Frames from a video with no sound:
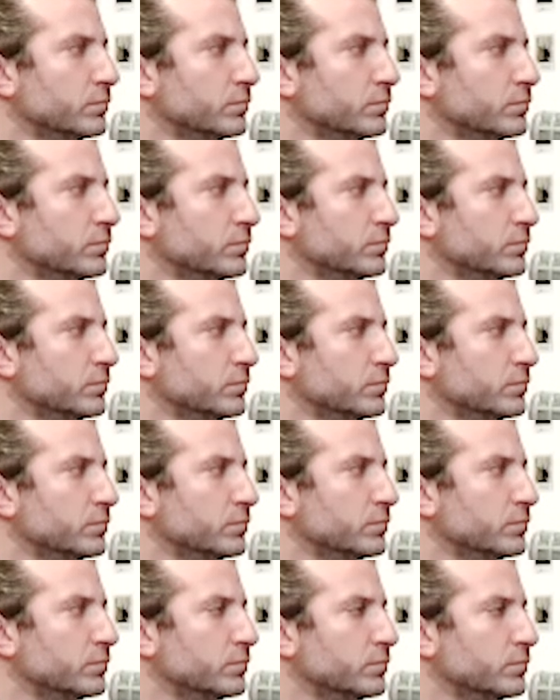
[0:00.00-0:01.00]

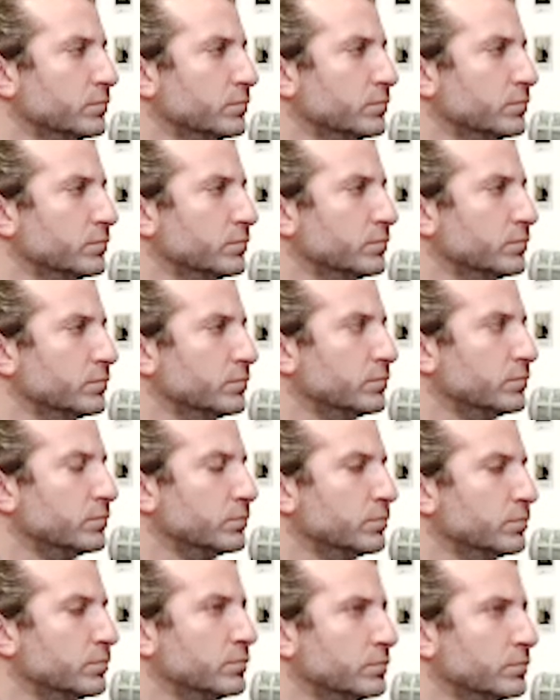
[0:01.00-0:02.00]

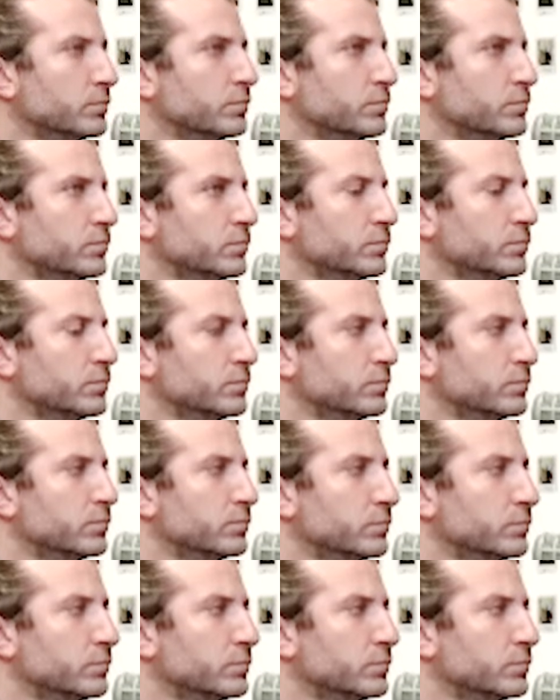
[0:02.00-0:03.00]

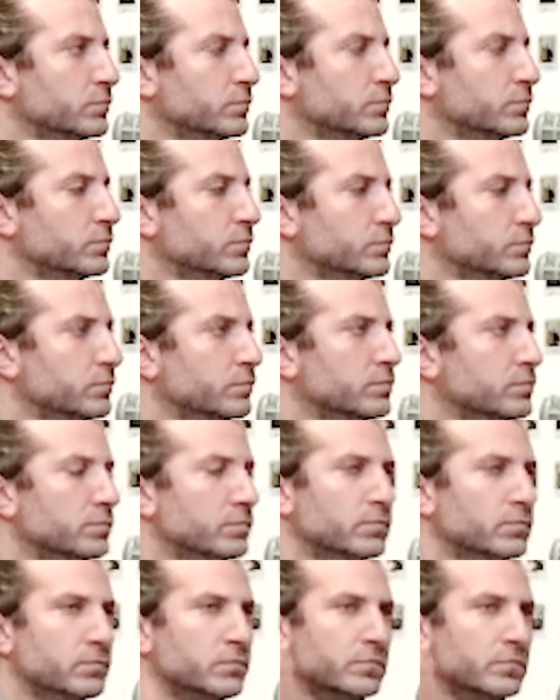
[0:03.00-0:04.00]

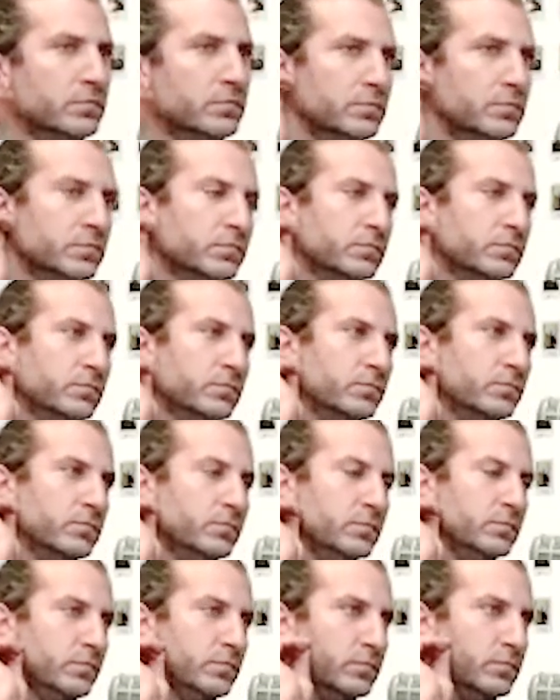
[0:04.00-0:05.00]

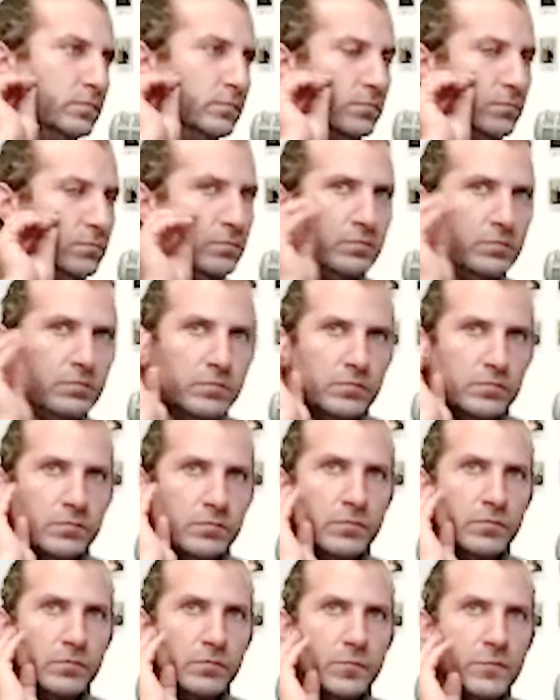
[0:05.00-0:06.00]

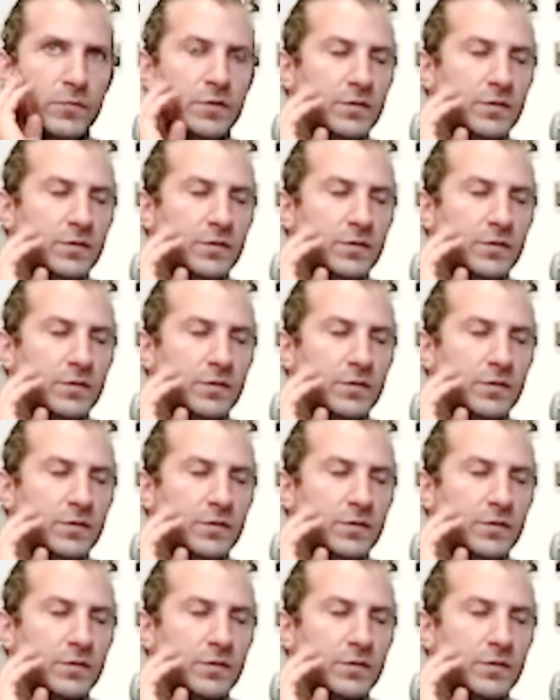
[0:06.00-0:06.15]
This person isn't speaking.